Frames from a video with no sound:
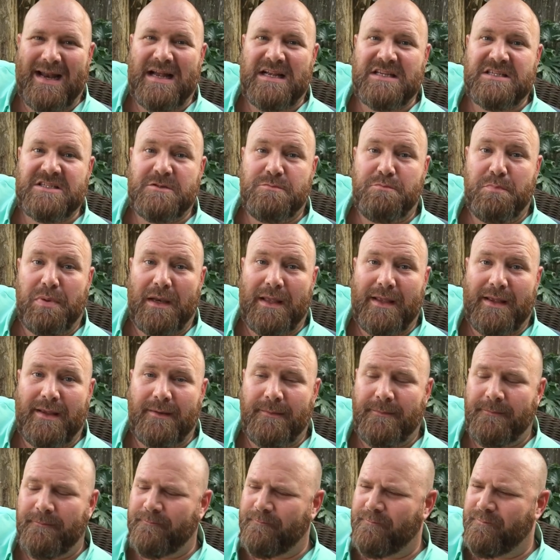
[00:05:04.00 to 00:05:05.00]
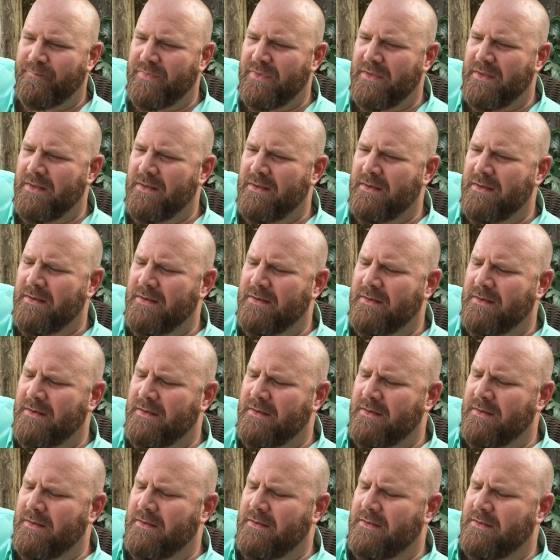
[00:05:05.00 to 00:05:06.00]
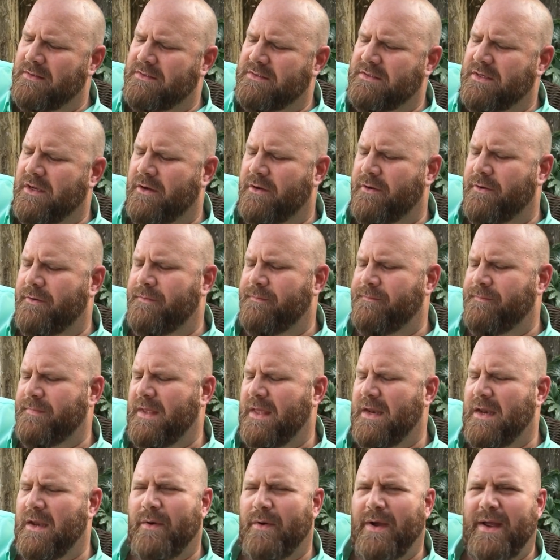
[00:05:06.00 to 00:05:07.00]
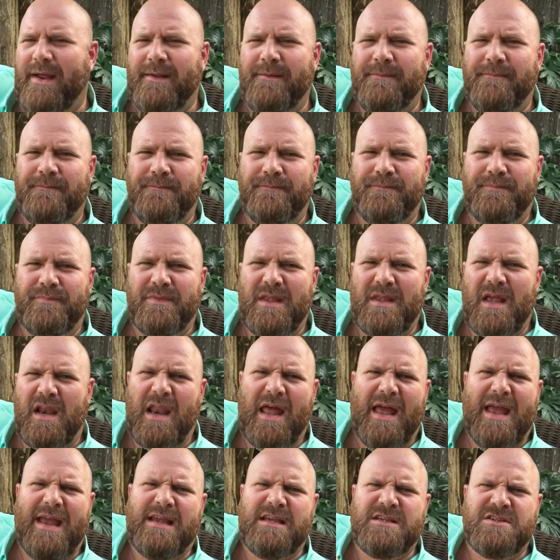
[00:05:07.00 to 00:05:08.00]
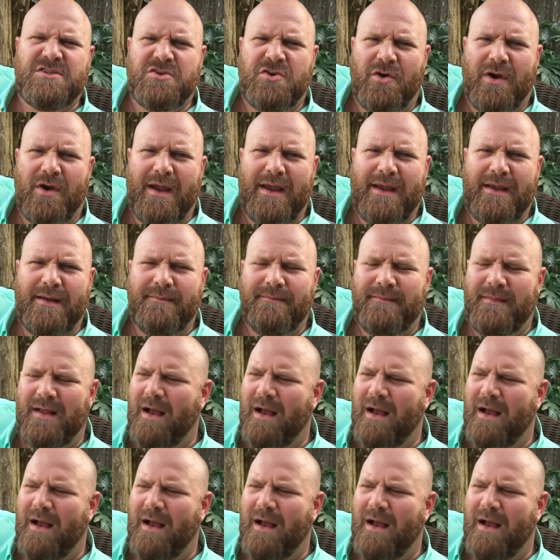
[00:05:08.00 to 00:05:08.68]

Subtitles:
I split. So anyway, the leg is great.